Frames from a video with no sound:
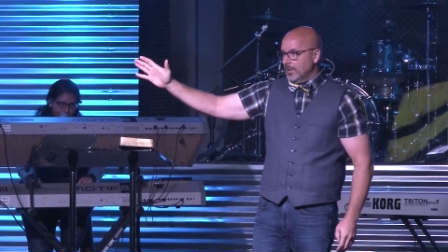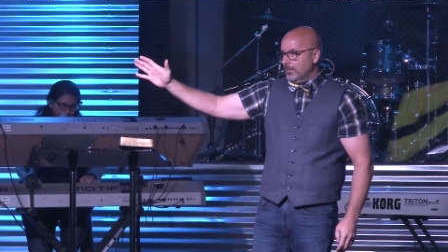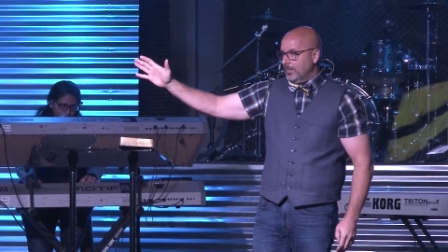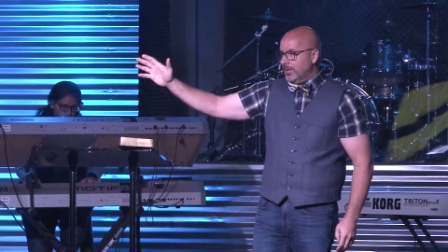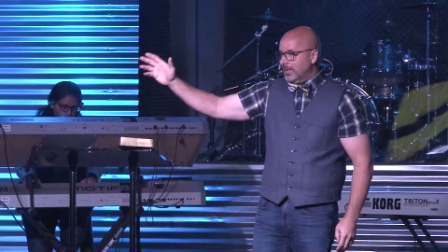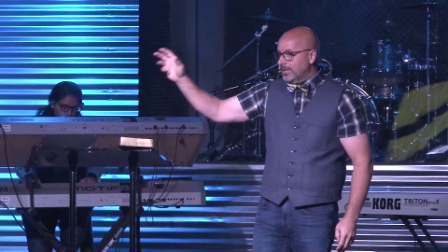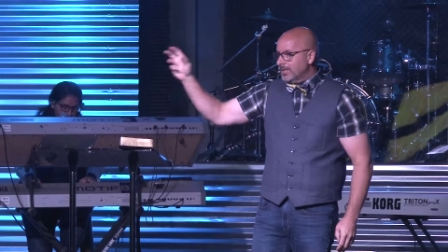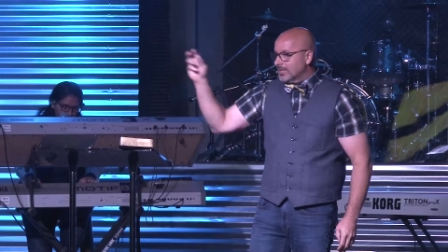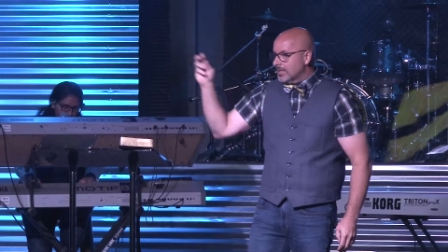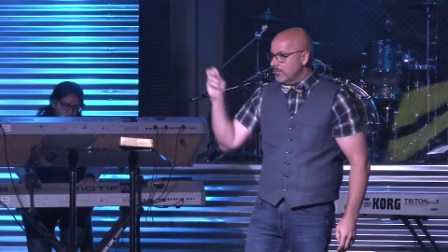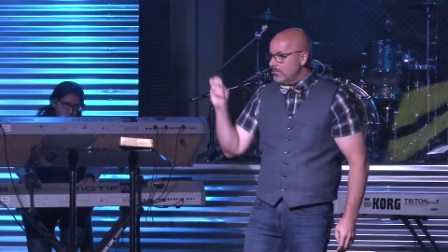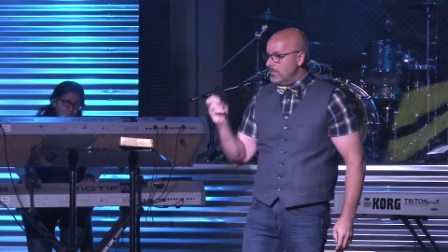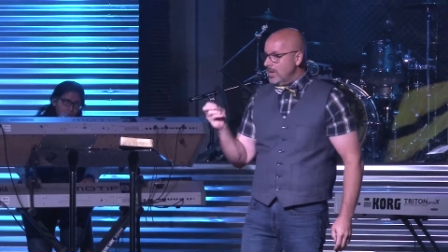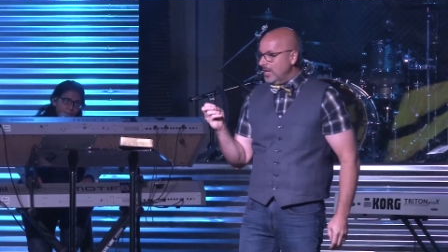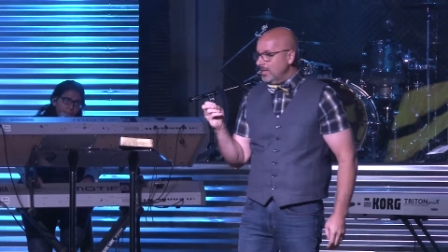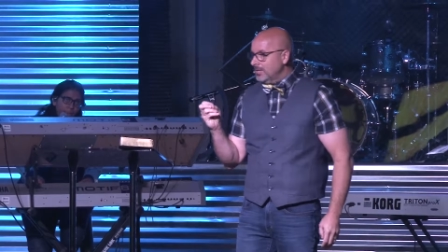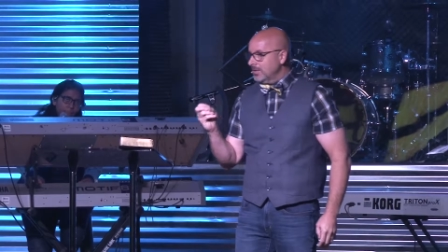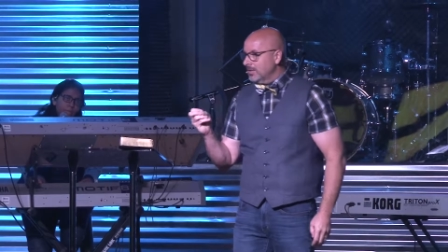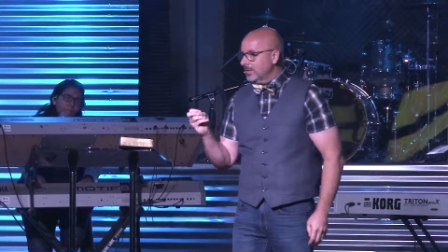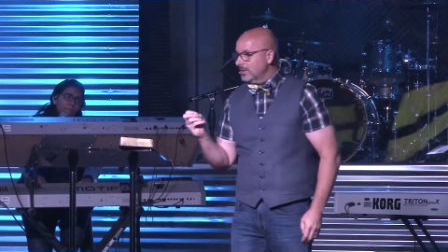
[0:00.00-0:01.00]
But it's
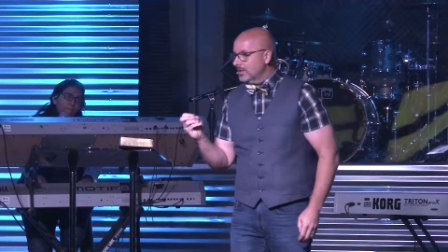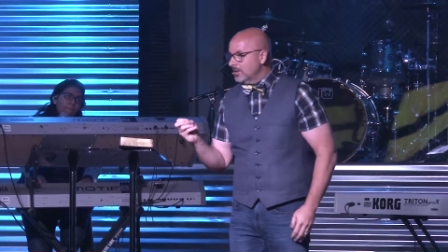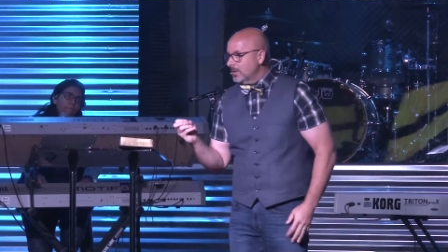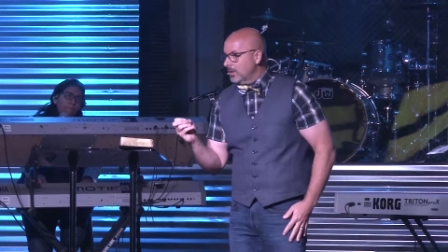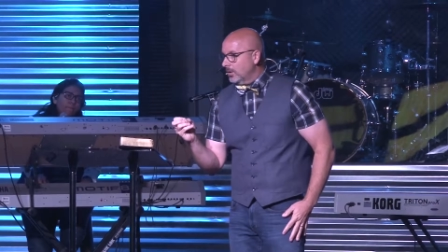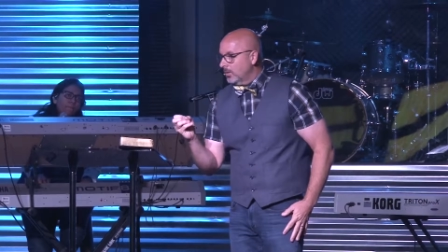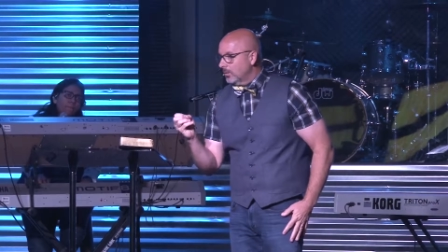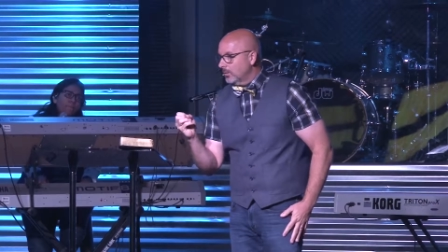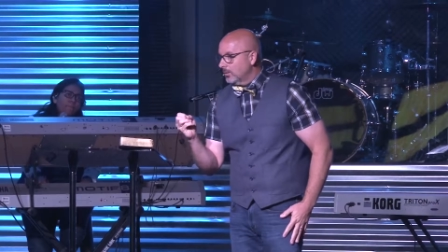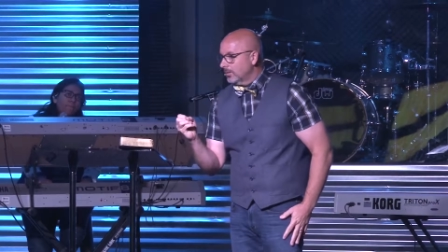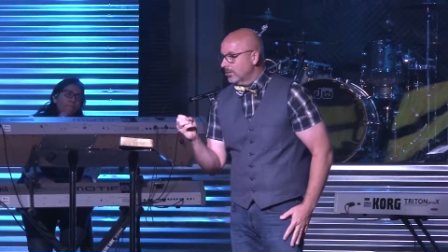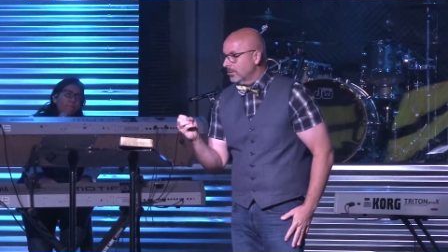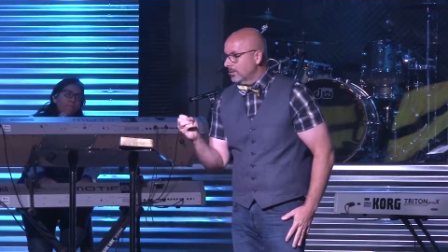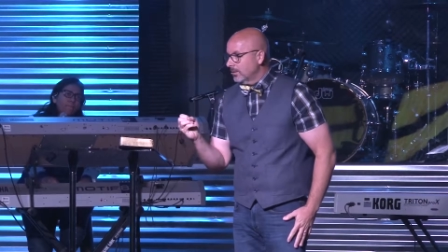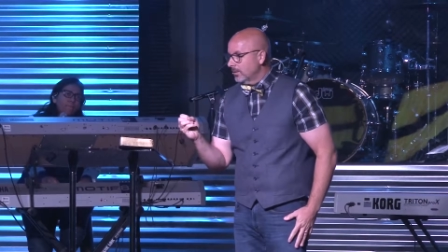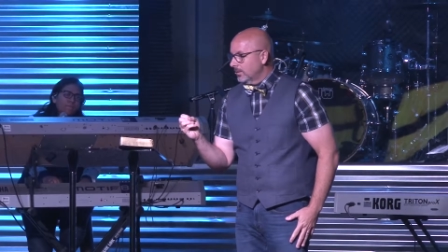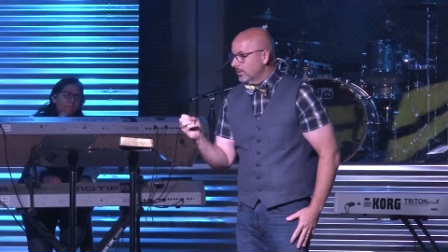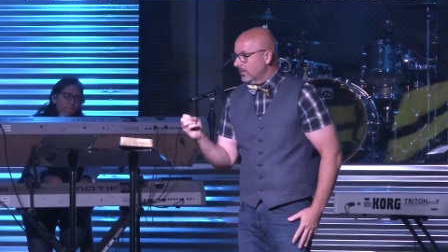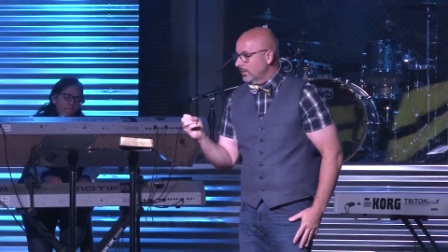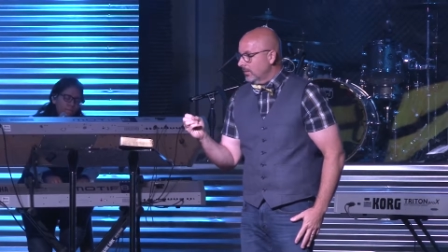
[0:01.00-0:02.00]
amazing to
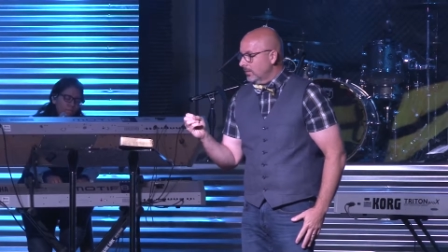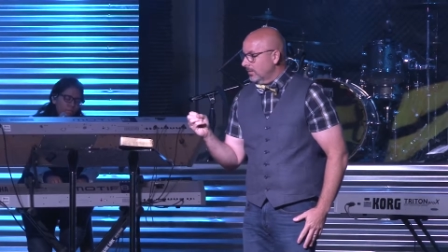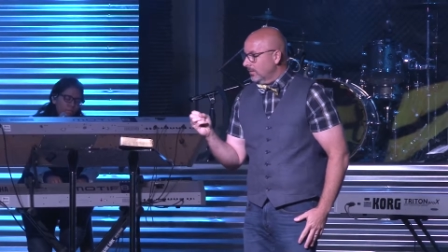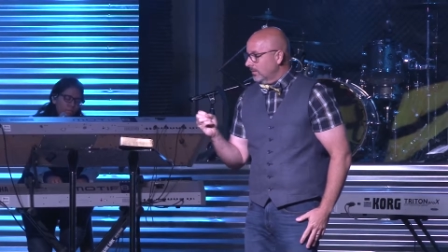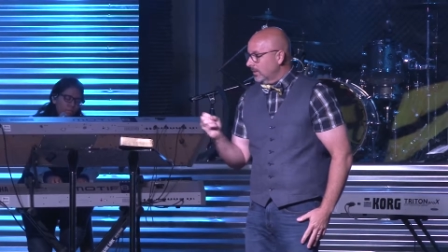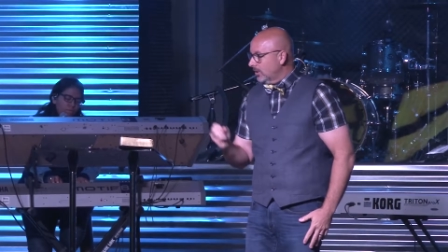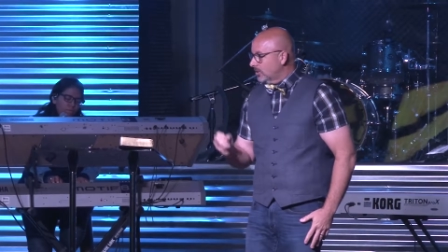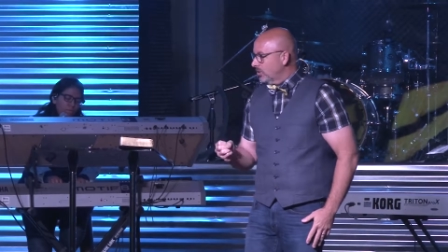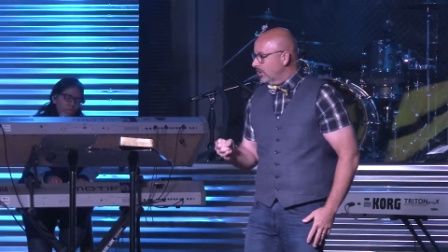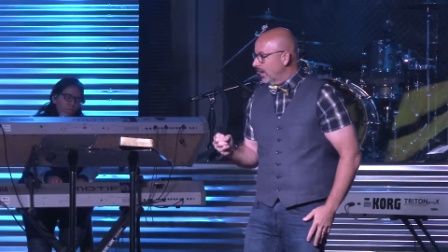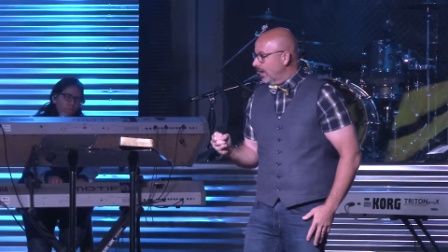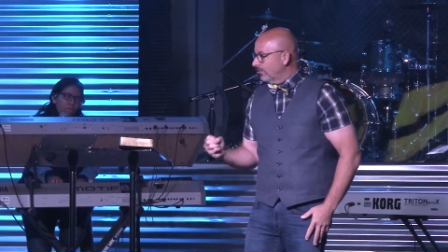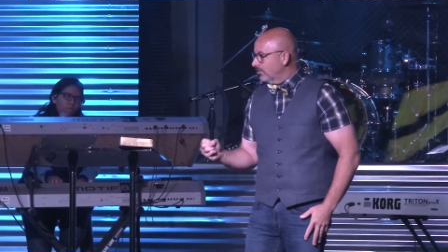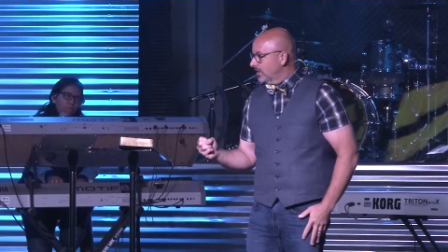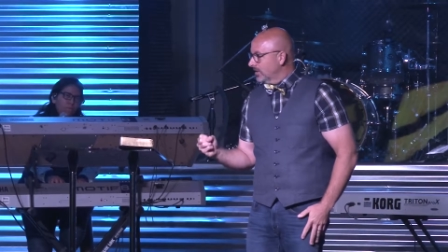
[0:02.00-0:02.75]
know that you have